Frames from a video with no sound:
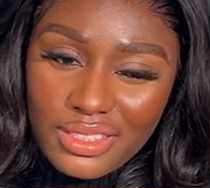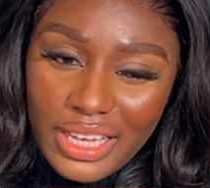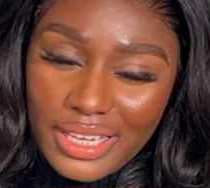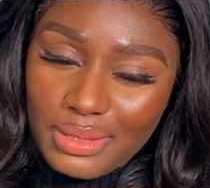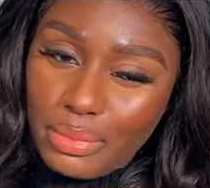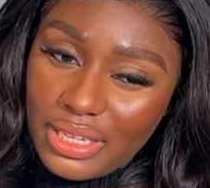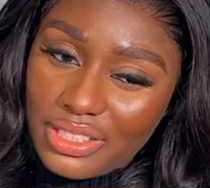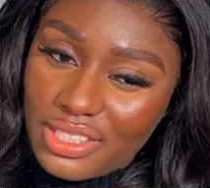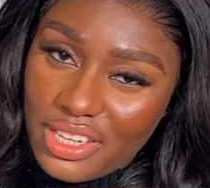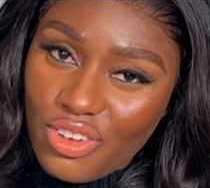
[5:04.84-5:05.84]
like my
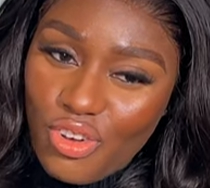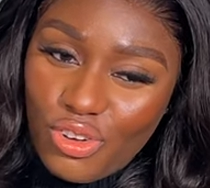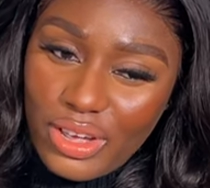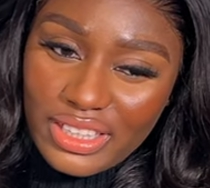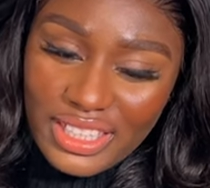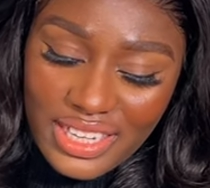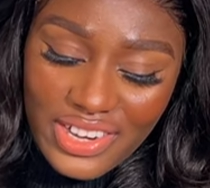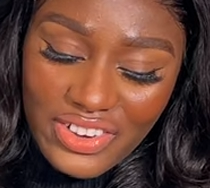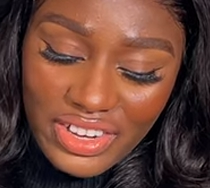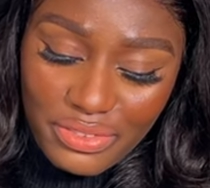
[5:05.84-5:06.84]
skin color, I think
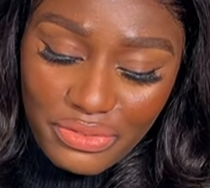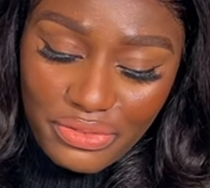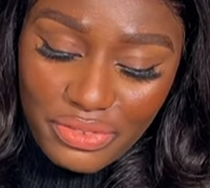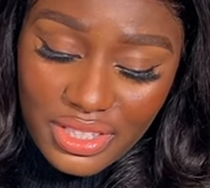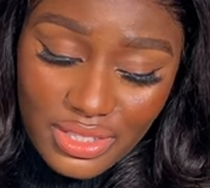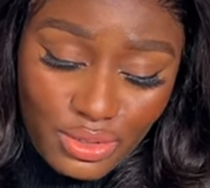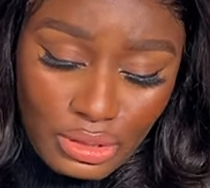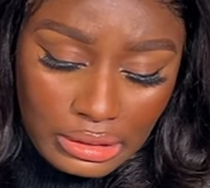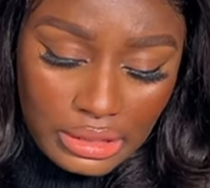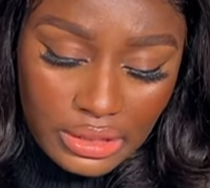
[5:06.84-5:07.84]
gray fits
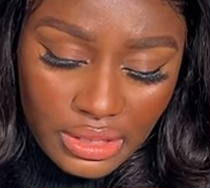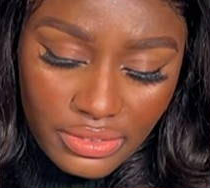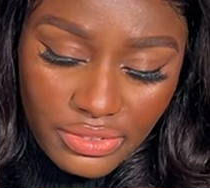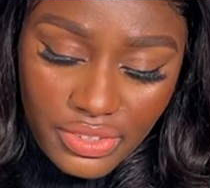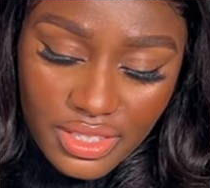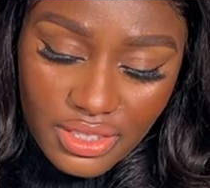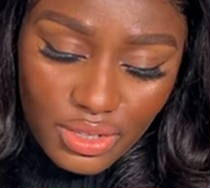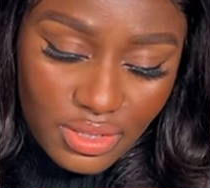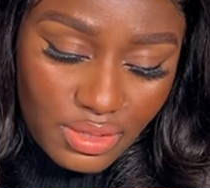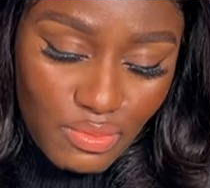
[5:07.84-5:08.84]
fits
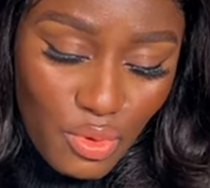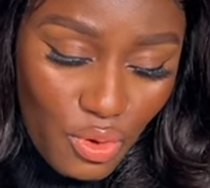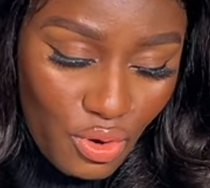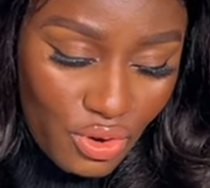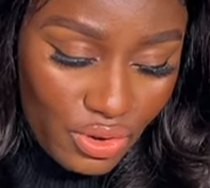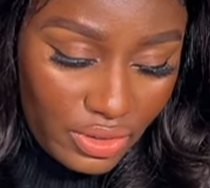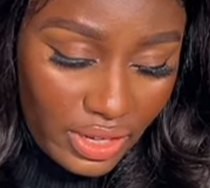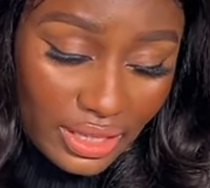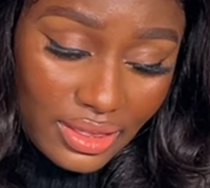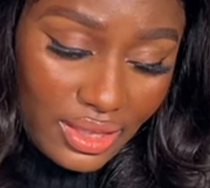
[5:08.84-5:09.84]
us more,
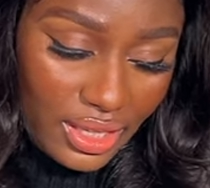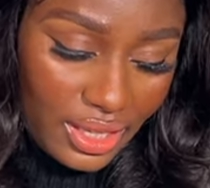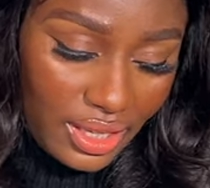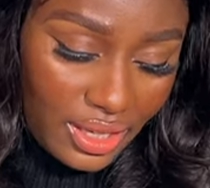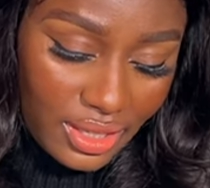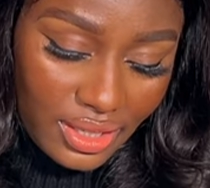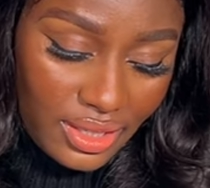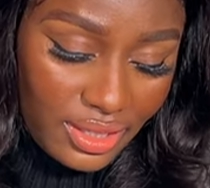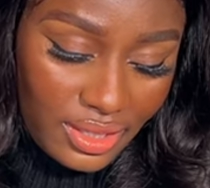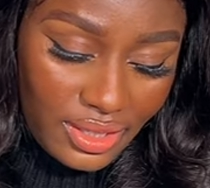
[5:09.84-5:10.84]
I think.
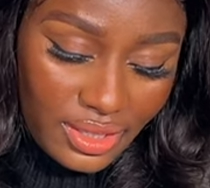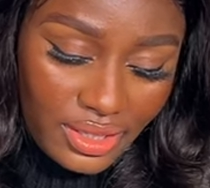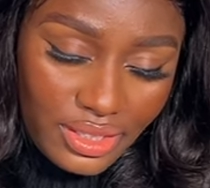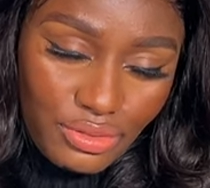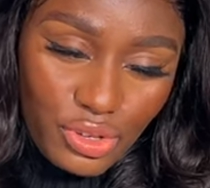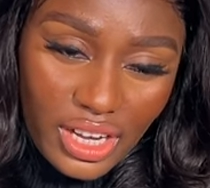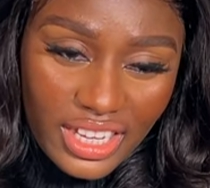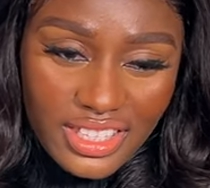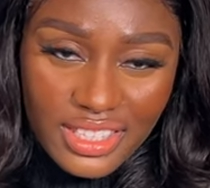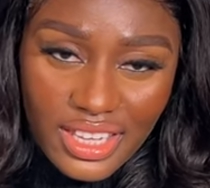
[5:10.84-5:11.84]
Then for light
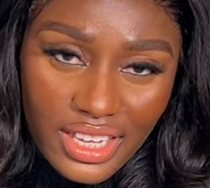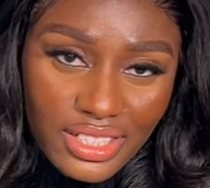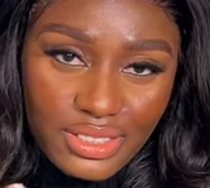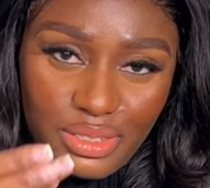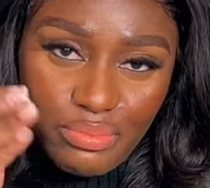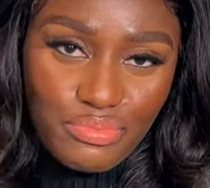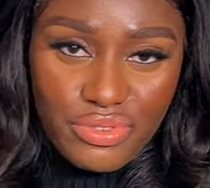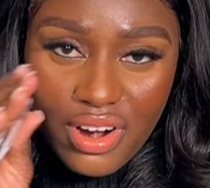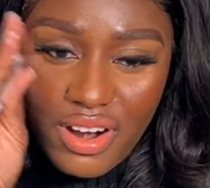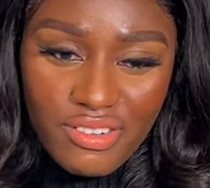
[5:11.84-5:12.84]
skin,
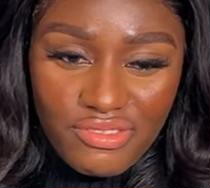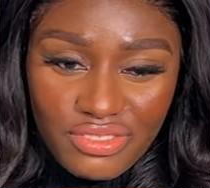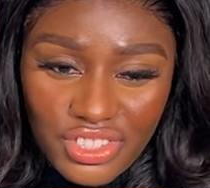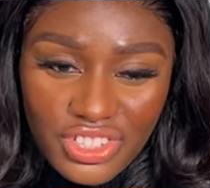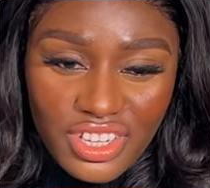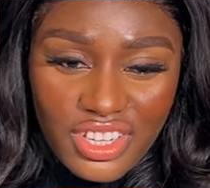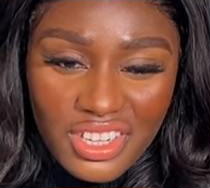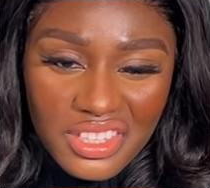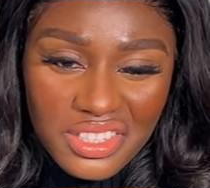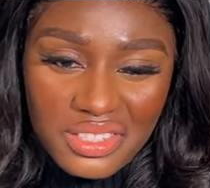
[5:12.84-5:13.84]
brown
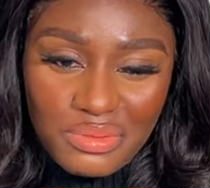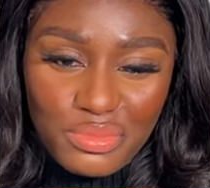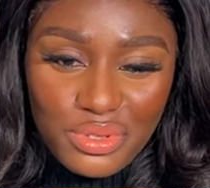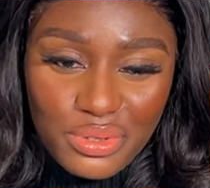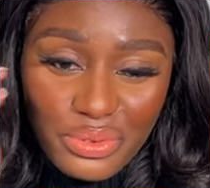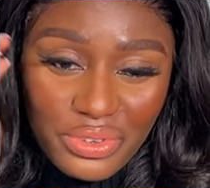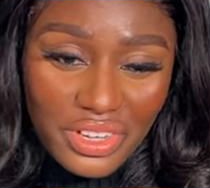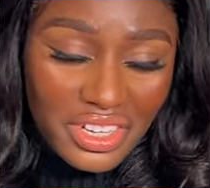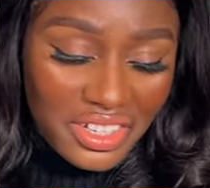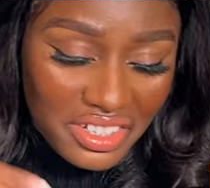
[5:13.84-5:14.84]
shades, blue
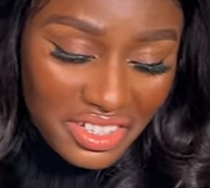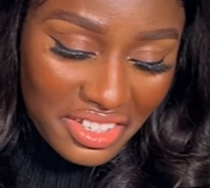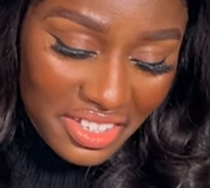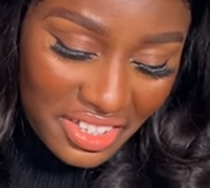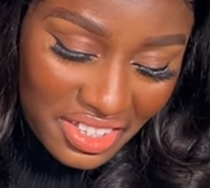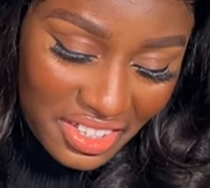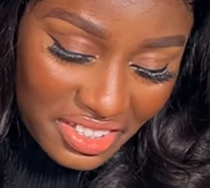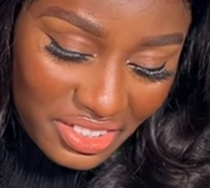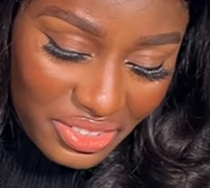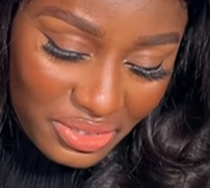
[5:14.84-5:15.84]
green,
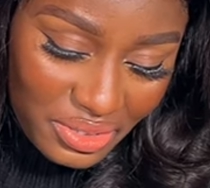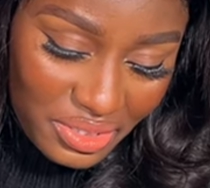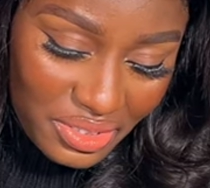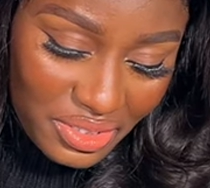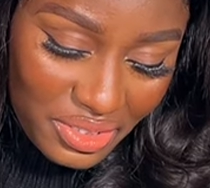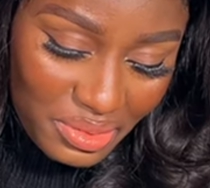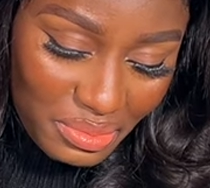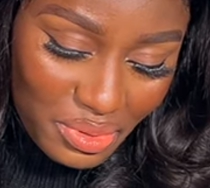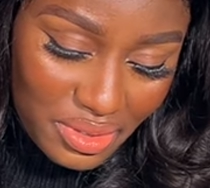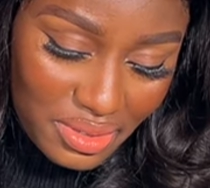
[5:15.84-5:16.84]
you know.
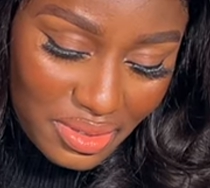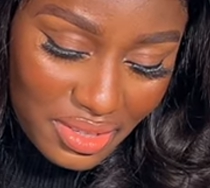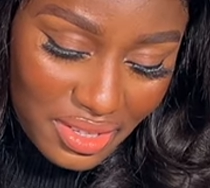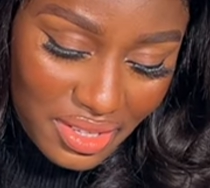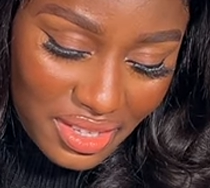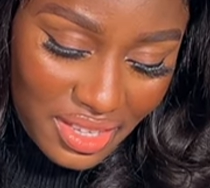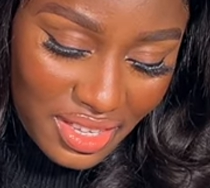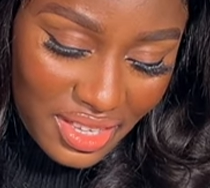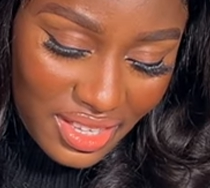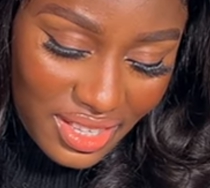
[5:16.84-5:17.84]
Let's
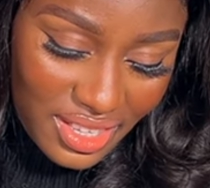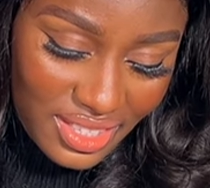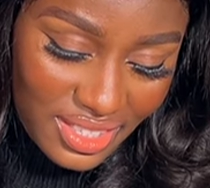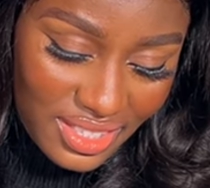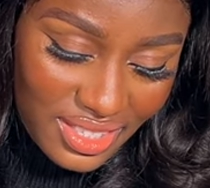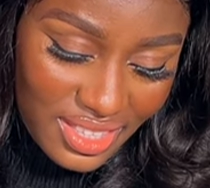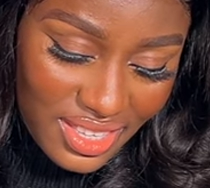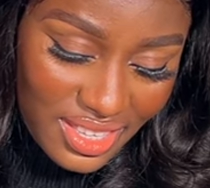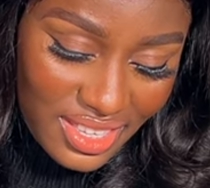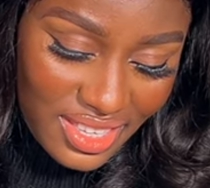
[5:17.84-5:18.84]
let's
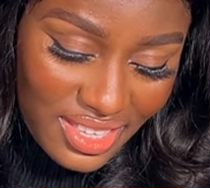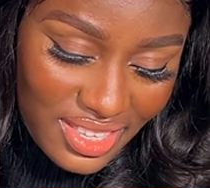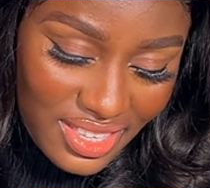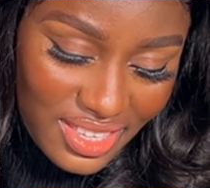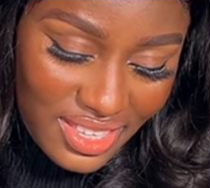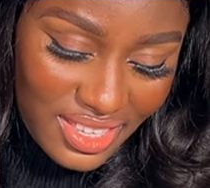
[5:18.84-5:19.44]
see.